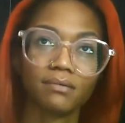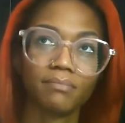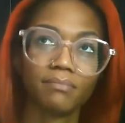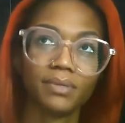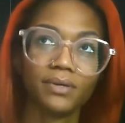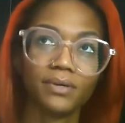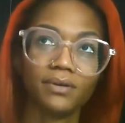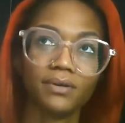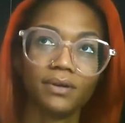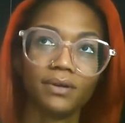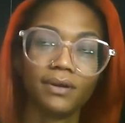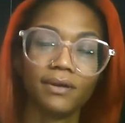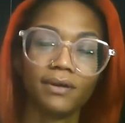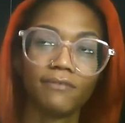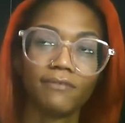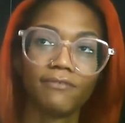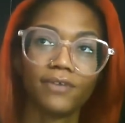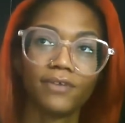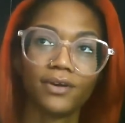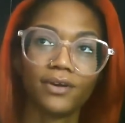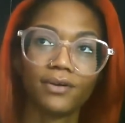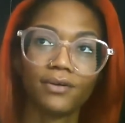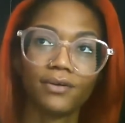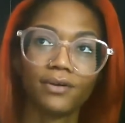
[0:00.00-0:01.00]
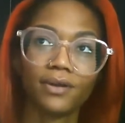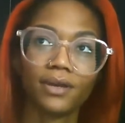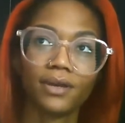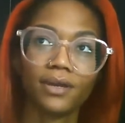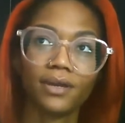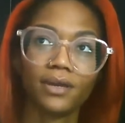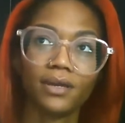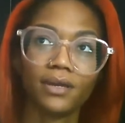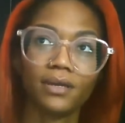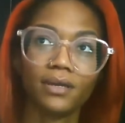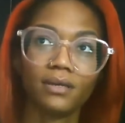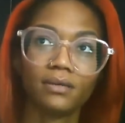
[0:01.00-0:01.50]
being
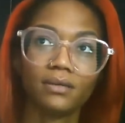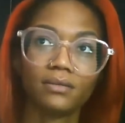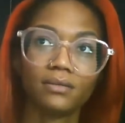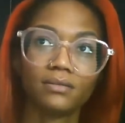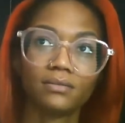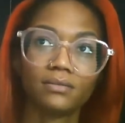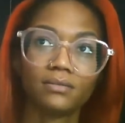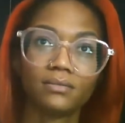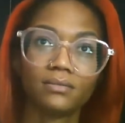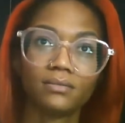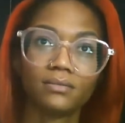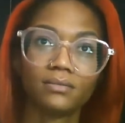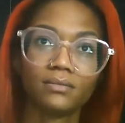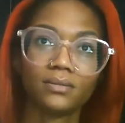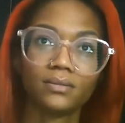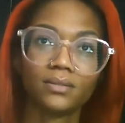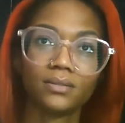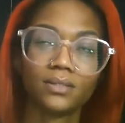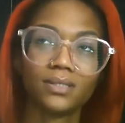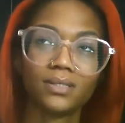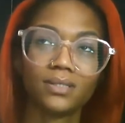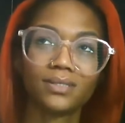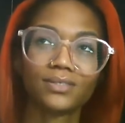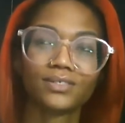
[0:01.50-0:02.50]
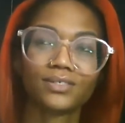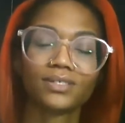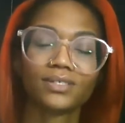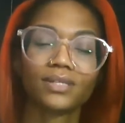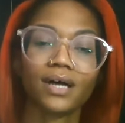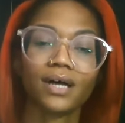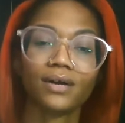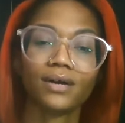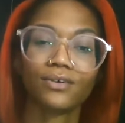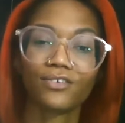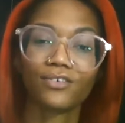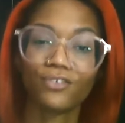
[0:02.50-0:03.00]
very, there's a
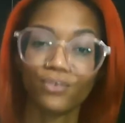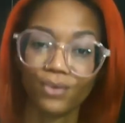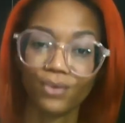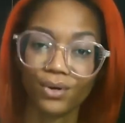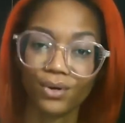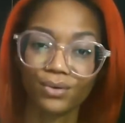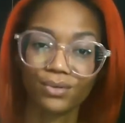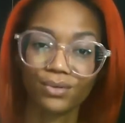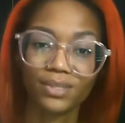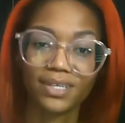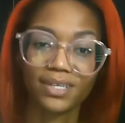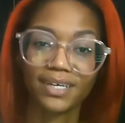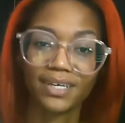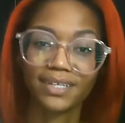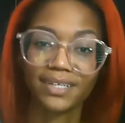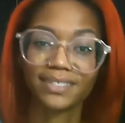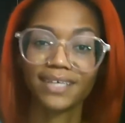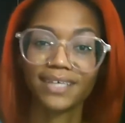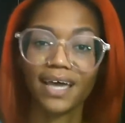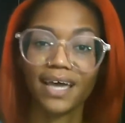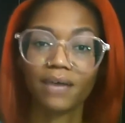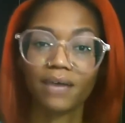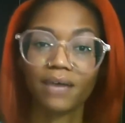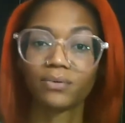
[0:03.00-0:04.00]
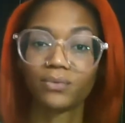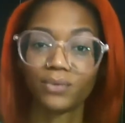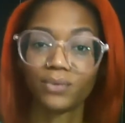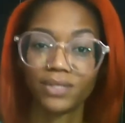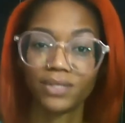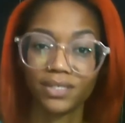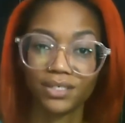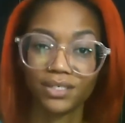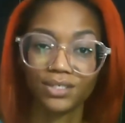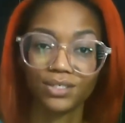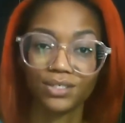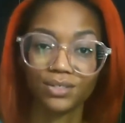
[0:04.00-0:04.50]
lot of growth that has happened
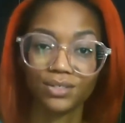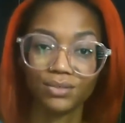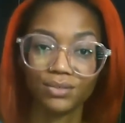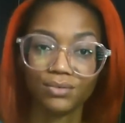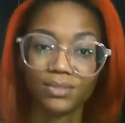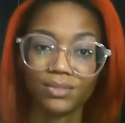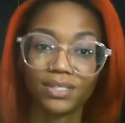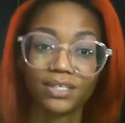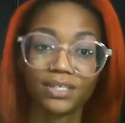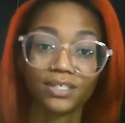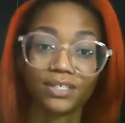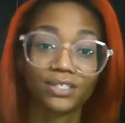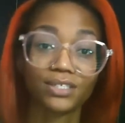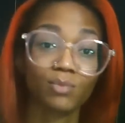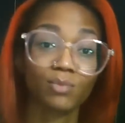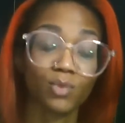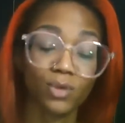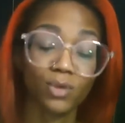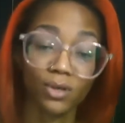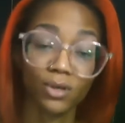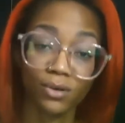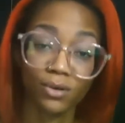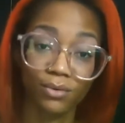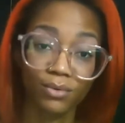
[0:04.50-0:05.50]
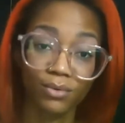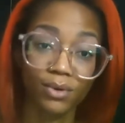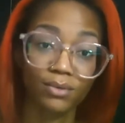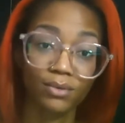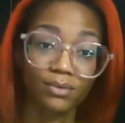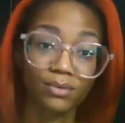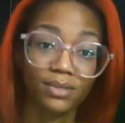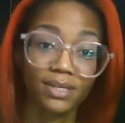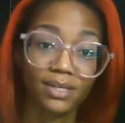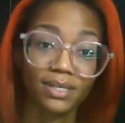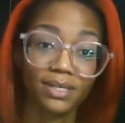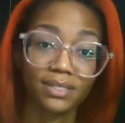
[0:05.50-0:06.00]
within you, and there's more
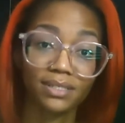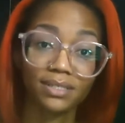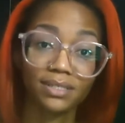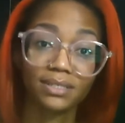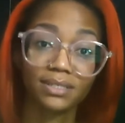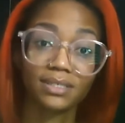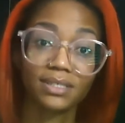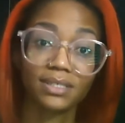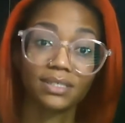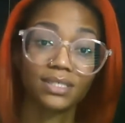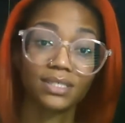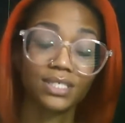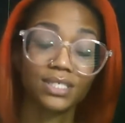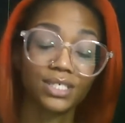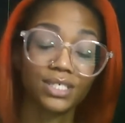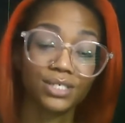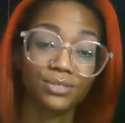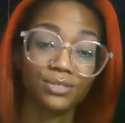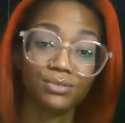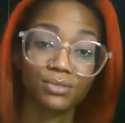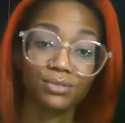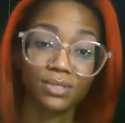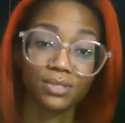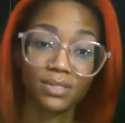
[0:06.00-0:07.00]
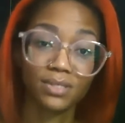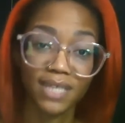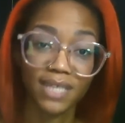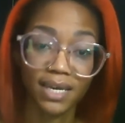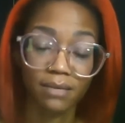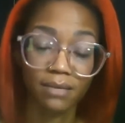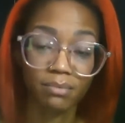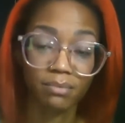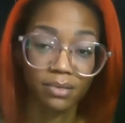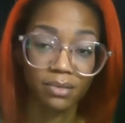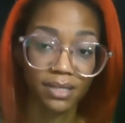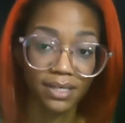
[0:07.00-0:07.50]
growth that is going to continue to
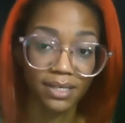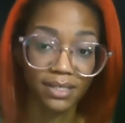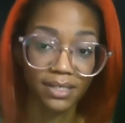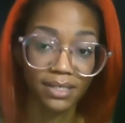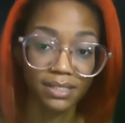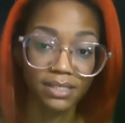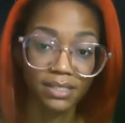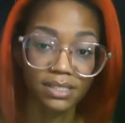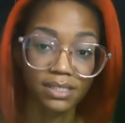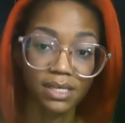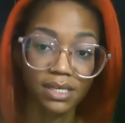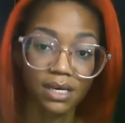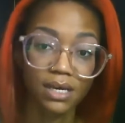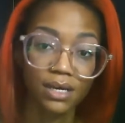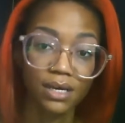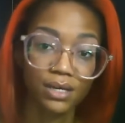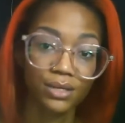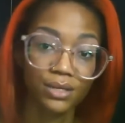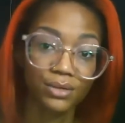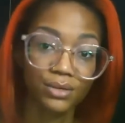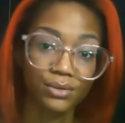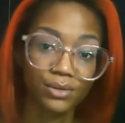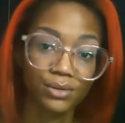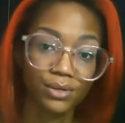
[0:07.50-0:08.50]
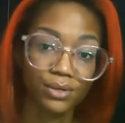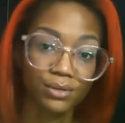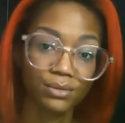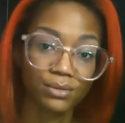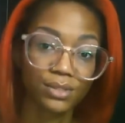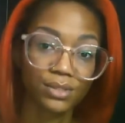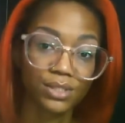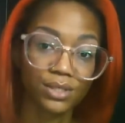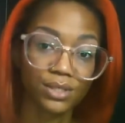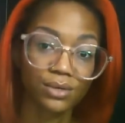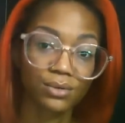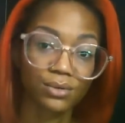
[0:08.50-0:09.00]
take place. You know,
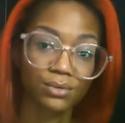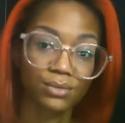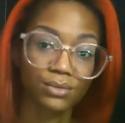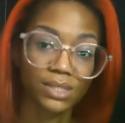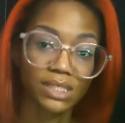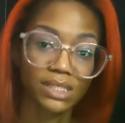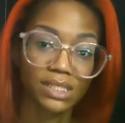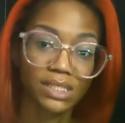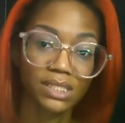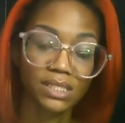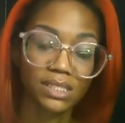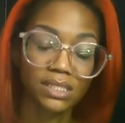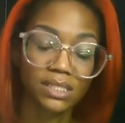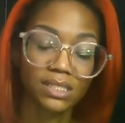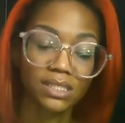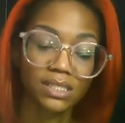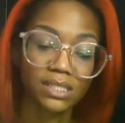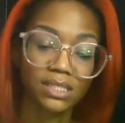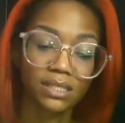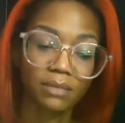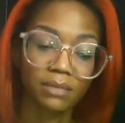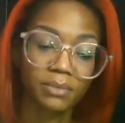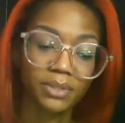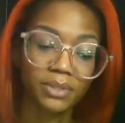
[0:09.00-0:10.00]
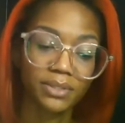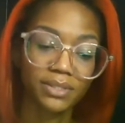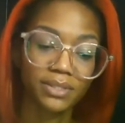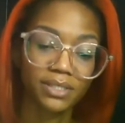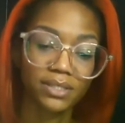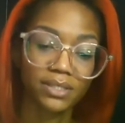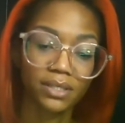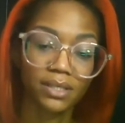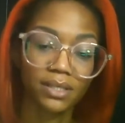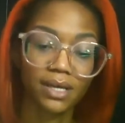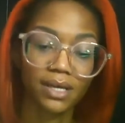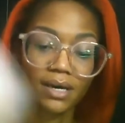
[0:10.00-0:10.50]
so this this summer
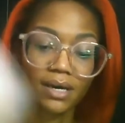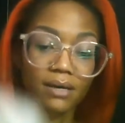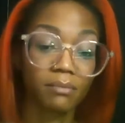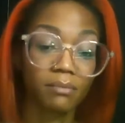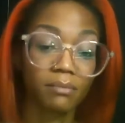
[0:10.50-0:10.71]
is a lot